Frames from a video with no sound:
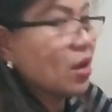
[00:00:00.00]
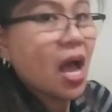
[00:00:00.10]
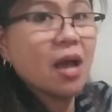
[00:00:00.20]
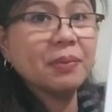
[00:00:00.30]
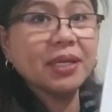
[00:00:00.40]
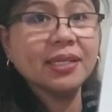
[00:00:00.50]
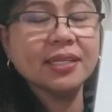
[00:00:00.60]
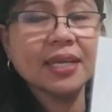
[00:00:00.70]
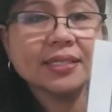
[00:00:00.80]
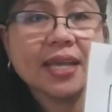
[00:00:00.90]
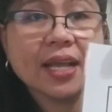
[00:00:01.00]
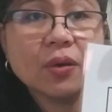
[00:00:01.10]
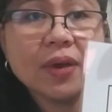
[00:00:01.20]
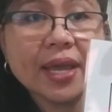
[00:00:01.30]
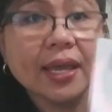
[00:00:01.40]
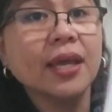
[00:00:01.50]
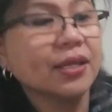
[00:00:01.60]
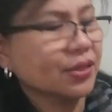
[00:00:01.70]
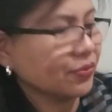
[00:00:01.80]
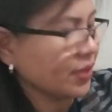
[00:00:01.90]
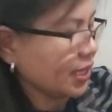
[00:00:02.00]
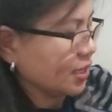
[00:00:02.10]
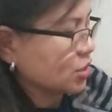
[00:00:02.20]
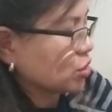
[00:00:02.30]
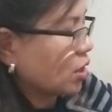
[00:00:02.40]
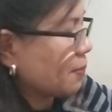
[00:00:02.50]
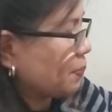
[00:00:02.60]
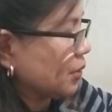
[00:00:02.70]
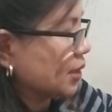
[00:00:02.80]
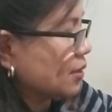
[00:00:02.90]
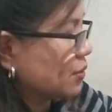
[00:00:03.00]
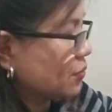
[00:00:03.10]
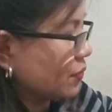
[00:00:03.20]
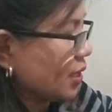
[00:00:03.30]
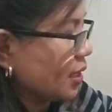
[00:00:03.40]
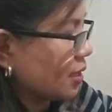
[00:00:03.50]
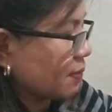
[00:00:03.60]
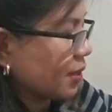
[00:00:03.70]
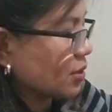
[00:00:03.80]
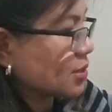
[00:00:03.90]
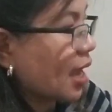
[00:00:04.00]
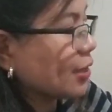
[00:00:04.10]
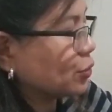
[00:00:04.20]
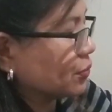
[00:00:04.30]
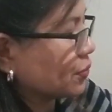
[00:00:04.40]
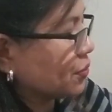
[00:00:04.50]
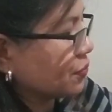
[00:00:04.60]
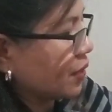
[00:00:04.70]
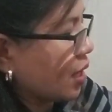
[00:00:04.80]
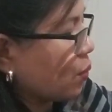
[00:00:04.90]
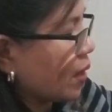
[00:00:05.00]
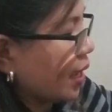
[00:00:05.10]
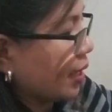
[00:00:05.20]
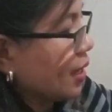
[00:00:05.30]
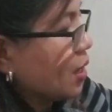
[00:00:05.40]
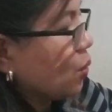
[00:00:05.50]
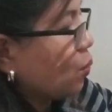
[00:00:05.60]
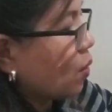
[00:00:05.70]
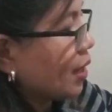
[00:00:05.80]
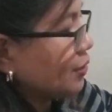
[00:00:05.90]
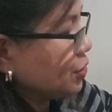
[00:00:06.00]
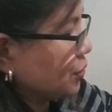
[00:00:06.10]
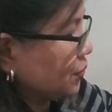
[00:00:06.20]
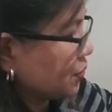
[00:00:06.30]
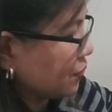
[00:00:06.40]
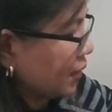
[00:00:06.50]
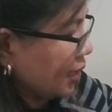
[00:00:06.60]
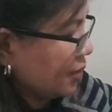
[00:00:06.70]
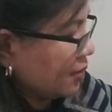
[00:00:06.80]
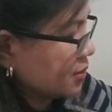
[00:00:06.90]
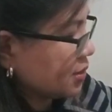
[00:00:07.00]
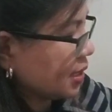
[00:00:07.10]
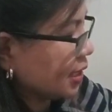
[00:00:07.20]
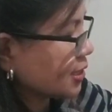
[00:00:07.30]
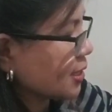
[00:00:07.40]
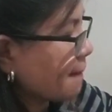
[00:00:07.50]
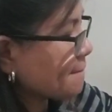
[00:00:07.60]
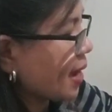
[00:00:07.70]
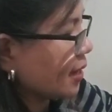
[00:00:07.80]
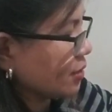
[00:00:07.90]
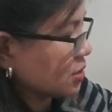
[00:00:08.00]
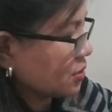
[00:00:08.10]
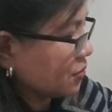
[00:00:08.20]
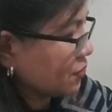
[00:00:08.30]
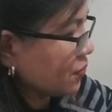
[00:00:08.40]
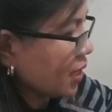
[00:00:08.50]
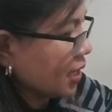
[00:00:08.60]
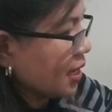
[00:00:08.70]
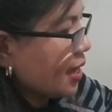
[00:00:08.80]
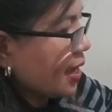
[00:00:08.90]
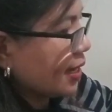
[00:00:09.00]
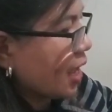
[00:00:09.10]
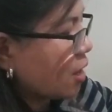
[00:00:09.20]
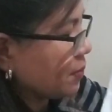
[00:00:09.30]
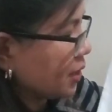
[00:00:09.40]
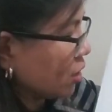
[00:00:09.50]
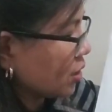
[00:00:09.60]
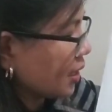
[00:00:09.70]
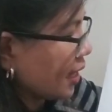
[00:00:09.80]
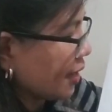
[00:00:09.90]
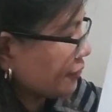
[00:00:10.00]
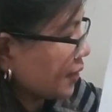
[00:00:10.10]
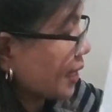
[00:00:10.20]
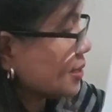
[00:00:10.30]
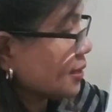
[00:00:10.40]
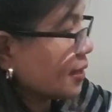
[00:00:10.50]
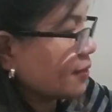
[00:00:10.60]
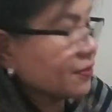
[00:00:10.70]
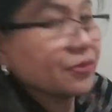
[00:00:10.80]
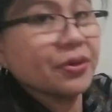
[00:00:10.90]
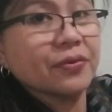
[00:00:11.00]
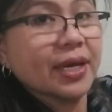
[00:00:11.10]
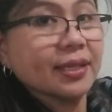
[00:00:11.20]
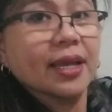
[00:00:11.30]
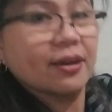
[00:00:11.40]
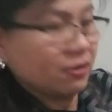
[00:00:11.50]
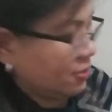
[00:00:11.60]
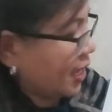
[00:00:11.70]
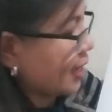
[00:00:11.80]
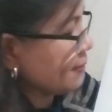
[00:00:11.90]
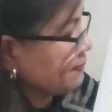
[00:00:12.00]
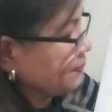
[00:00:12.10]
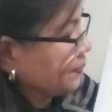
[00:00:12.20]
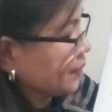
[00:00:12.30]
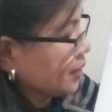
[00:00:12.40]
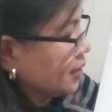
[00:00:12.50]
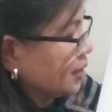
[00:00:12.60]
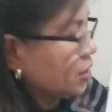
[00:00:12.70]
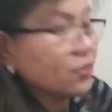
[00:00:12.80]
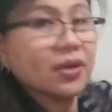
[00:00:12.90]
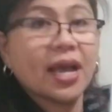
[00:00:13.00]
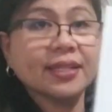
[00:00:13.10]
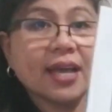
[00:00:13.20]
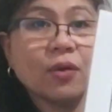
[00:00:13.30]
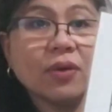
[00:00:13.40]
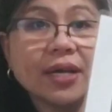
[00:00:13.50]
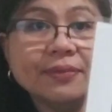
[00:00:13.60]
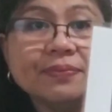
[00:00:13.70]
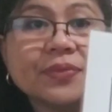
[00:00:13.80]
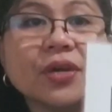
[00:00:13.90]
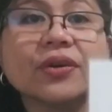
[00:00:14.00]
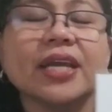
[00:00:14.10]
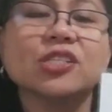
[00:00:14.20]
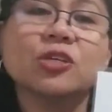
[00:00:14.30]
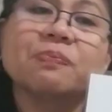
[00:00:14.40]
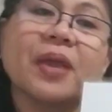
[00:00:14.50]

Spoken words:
How many did I take away? 3. So I put 3 here because I took 3 away. 1, 2, 3. 6 minus 3. And how many are left? I still have 3 right there, okay? You got that one? Okay, so